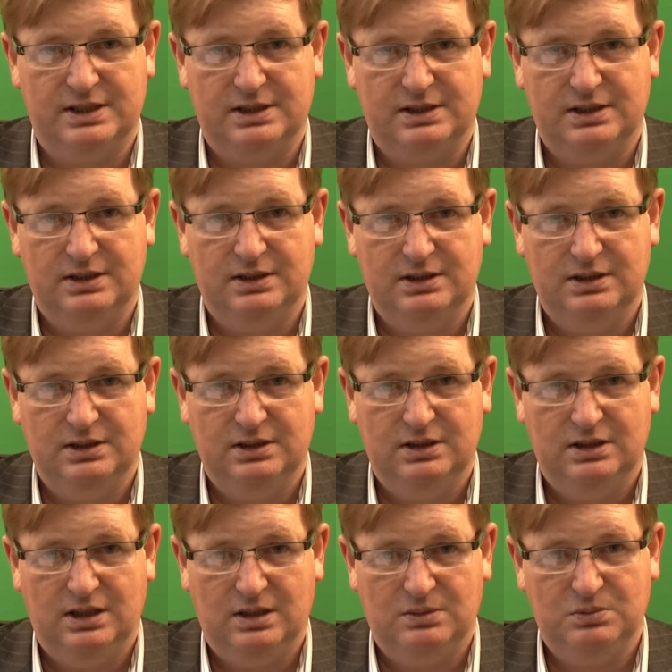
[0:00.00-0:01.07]
in it.
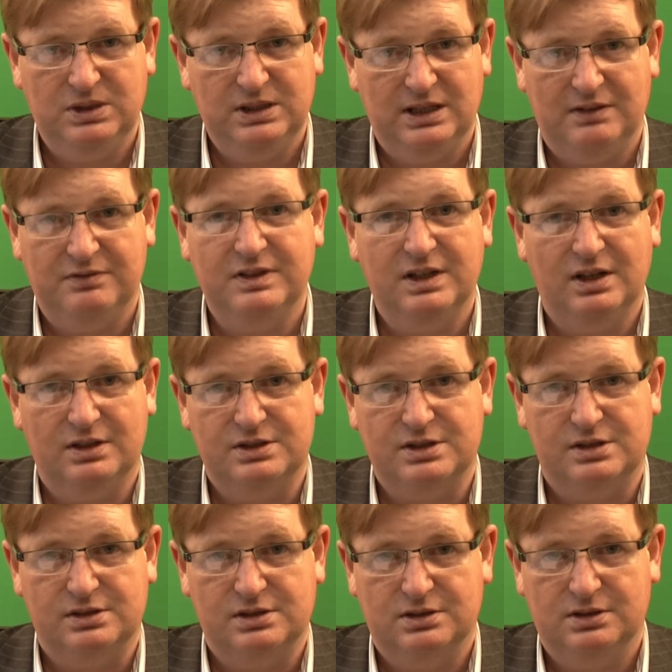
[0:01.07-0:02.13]
And we have the
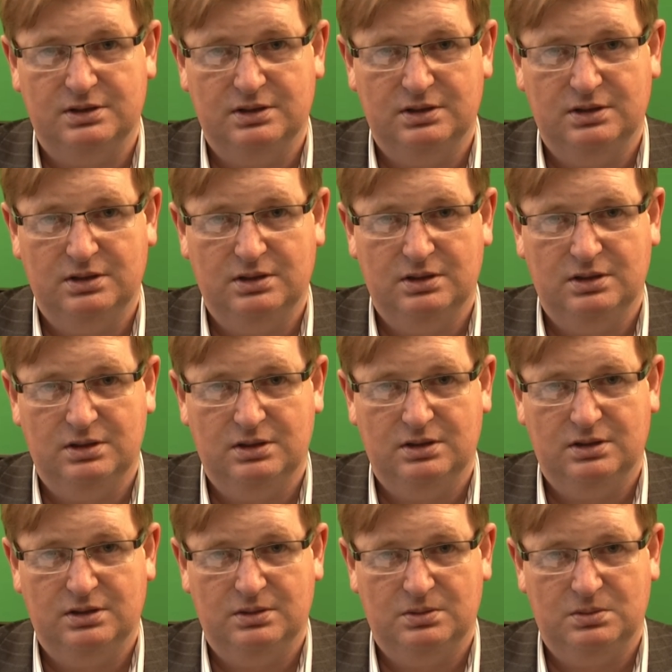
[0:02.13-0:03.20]
answers.
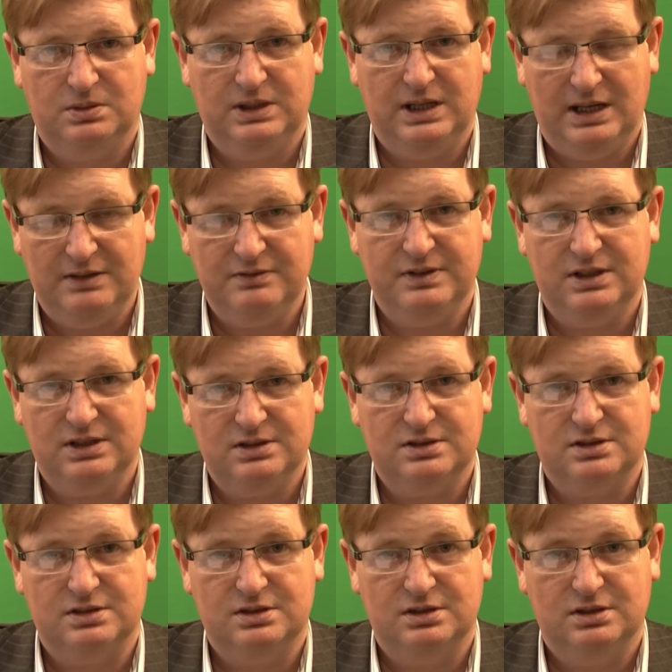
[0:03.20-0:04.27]
We have the
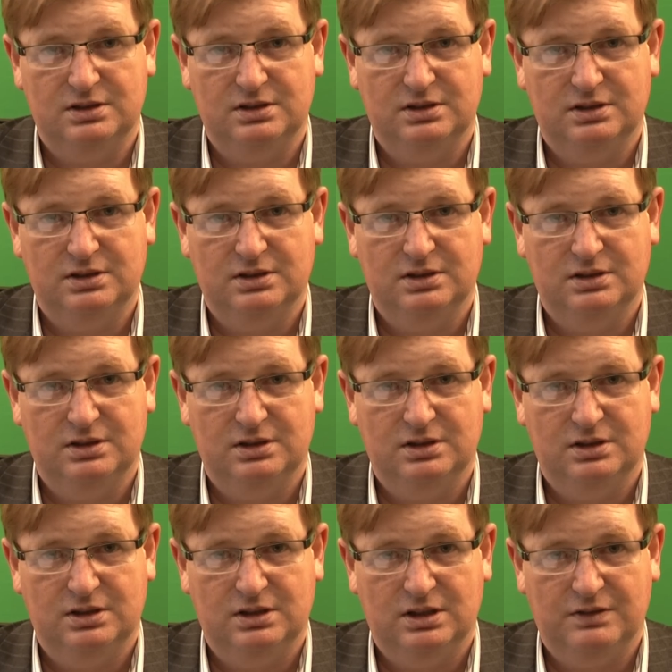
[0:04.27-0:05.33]
answers.
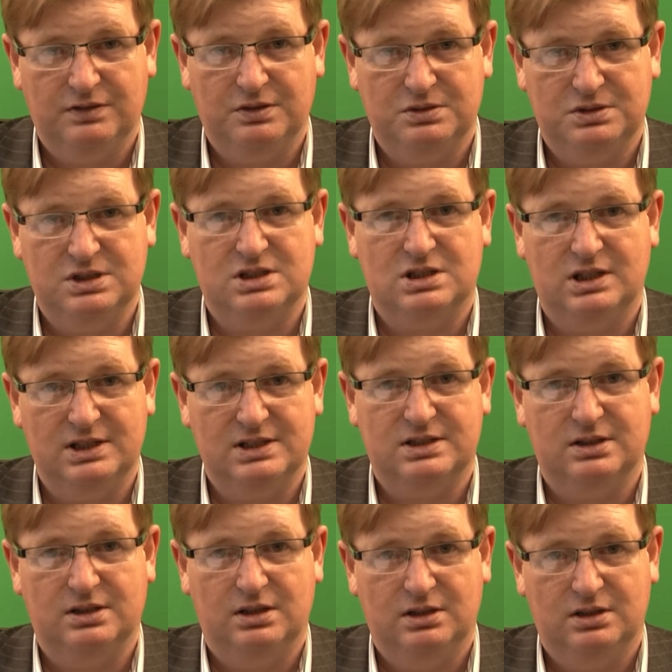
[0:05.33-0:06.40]
If they would just
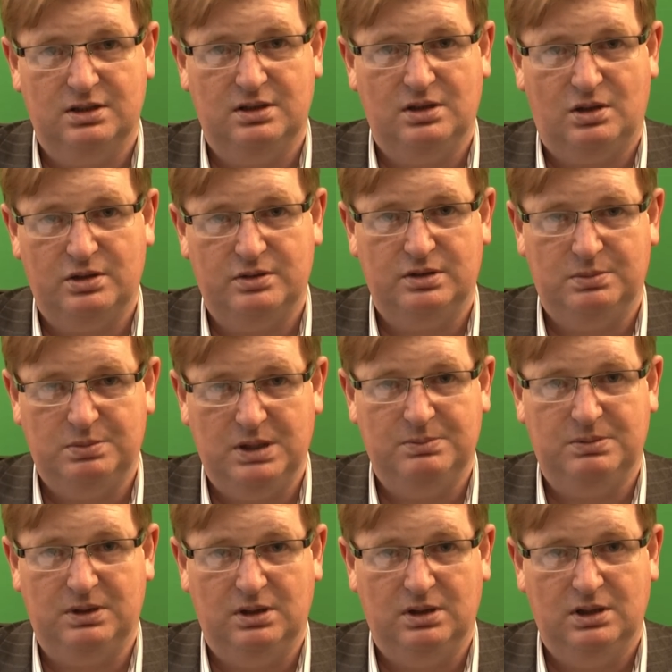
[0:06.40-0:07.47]
listen to the ordinary
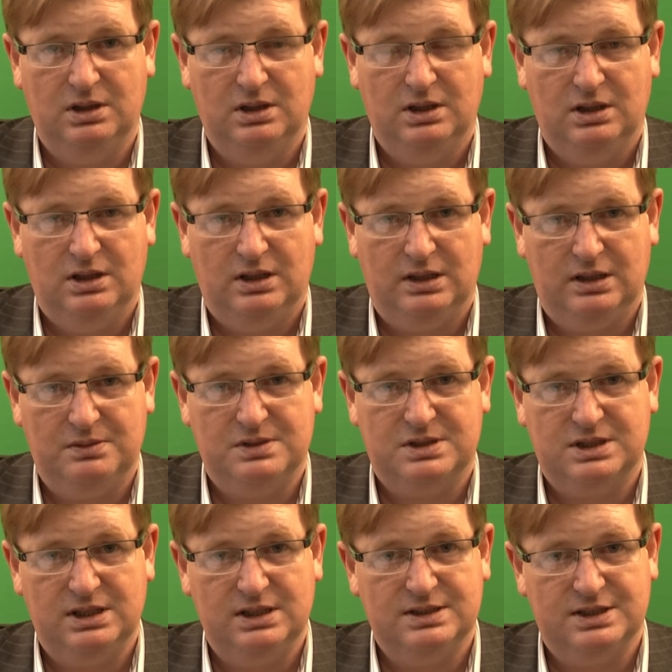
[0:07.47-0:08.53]
people. And I would
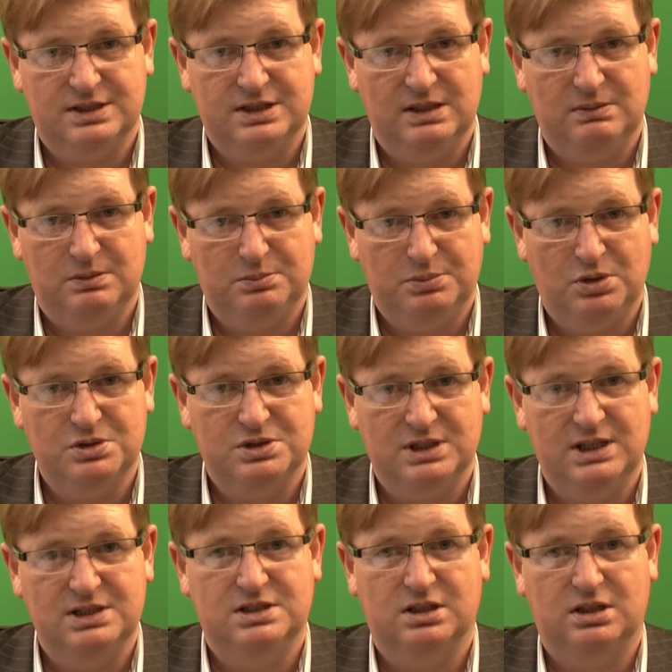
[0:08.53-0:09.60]
say it's the same on both
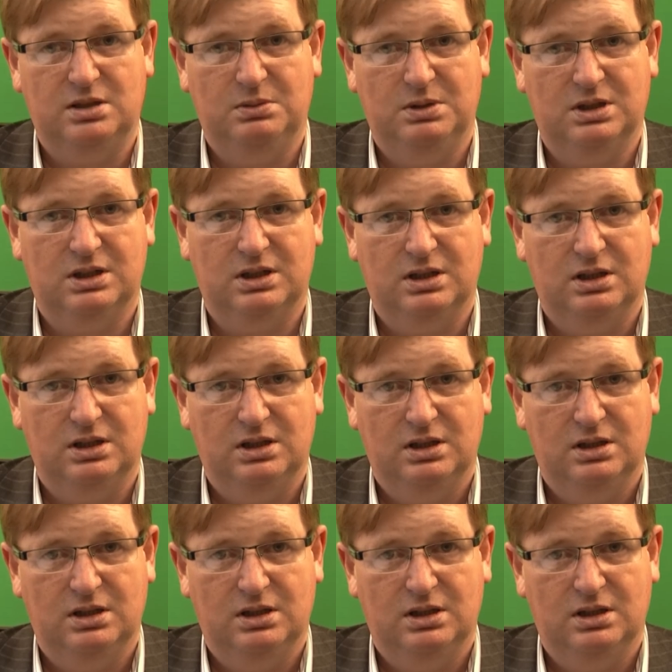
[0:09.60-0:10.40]
sides of the community